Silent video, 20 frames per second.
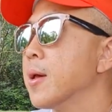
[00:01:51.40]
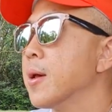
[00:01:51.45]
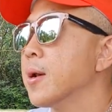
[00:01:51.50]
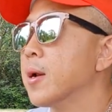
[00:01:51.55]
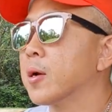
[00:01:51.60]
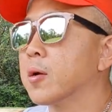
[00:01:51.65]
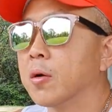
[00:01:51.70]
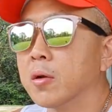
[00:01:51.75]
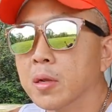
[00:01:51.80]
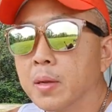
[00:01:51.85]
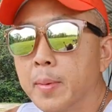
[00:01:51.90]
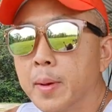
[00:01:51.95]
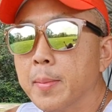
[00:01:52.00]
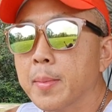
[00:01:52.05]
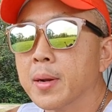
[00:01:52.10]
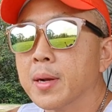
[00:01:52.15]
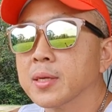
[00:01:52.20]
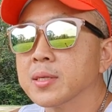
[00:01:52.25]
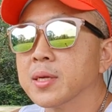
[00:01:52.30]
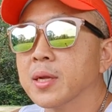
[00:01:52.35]
And I called him
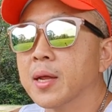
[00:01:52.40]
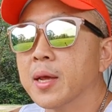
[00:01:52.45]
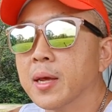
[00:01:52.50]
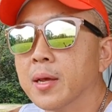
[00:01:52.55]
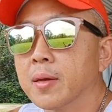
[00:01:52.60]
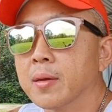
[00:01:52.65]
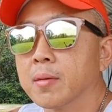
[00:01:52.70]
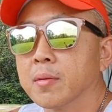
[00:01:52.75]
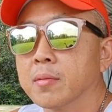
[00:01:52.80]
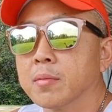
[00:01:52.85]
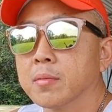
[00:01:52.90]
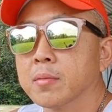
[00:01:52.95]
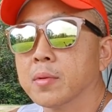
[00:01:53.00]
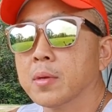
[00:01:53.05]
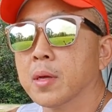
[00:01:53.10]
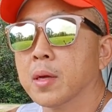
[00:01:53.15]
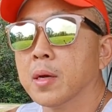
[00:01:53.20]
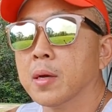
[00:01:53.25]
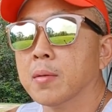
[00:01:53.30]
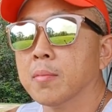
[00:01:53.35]
up and I said, hey,
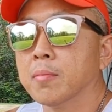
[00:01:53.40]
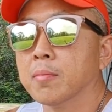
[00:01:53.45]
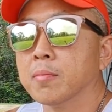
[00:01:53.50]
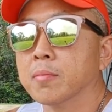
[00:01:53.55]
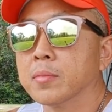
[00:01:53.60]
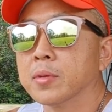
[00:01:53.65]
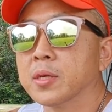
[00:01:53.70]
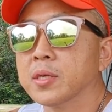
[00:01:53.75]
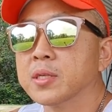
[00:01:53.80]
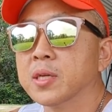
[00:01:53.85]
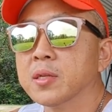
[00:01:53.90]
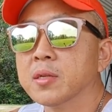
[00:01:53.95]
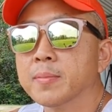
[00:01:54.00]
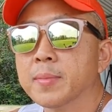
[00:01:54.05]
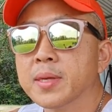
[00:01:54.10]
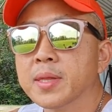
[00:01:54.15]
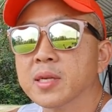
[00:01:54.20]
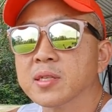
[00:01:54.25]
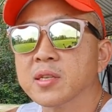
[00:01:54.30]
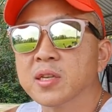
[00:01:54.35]
he said to
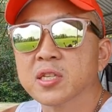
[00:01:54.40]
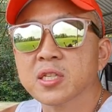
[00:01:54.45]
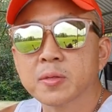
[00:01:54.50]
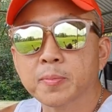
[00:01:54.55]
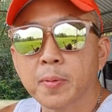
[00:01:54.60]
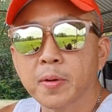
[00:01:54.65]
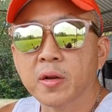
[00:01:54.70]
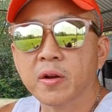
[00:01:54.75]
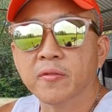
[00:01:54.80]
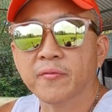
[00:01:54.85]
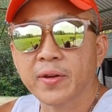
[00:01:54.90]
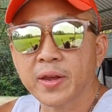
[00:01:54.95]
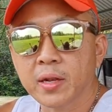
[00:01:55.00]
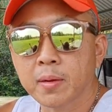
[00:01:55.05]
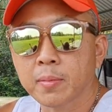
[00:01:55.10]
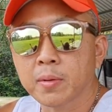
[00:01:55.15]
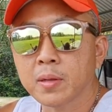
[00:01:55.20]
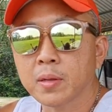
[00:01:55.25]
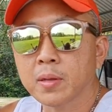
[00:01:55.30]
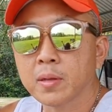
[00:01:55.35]
me, there's a spot
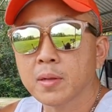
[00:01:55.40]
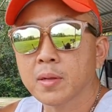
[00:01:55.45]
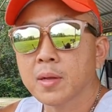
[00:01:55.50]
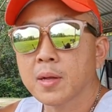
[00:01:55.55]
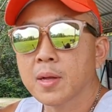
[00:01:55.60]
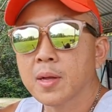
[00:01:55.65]
available